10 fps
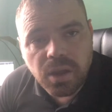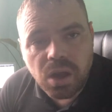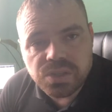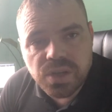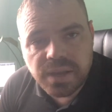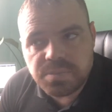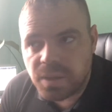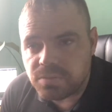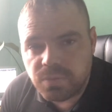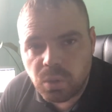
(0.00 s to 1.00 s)
contract,
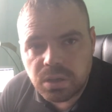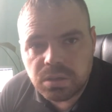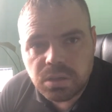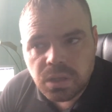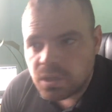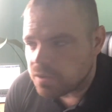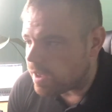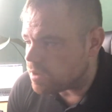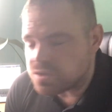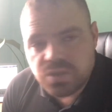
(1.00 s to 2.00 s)
about
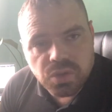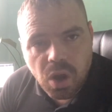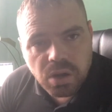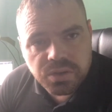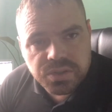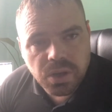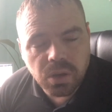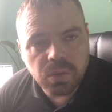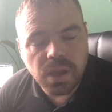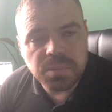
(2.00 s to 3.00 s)
40,000 Tron or
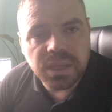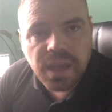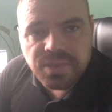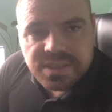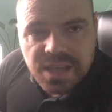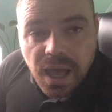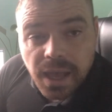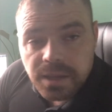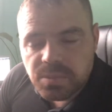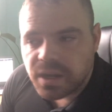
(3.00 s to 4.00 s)
so. I mean, at the
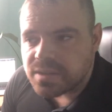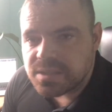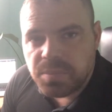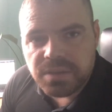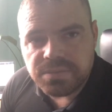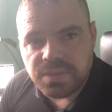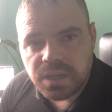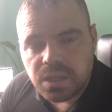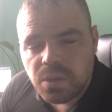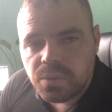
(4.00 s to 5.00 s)
time that I did my
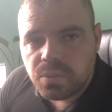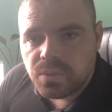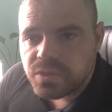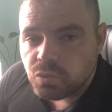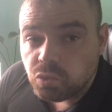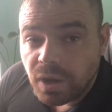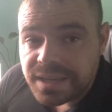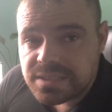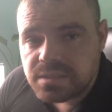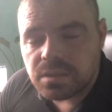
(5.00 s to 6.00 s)
video, the
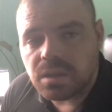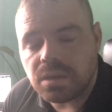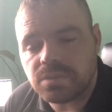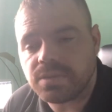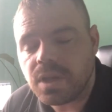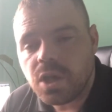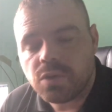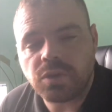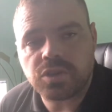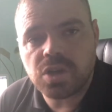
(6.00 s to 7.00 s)
rate of
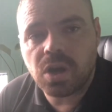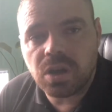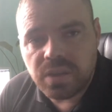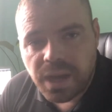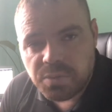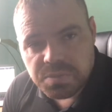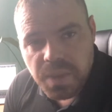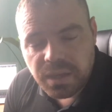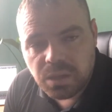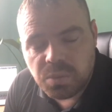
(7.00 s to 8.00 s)
return that I was
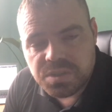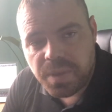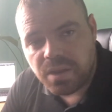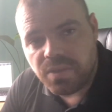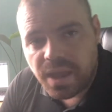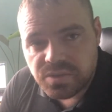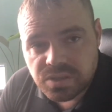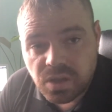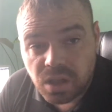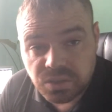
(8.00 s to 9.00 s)
making was about
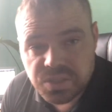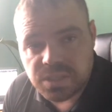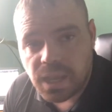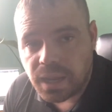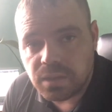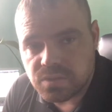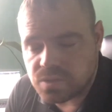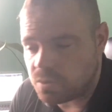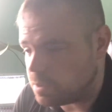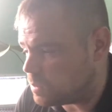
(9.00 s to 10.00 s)
$1,000 a day.
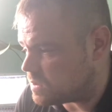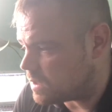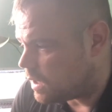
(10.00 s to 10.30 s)
So it was,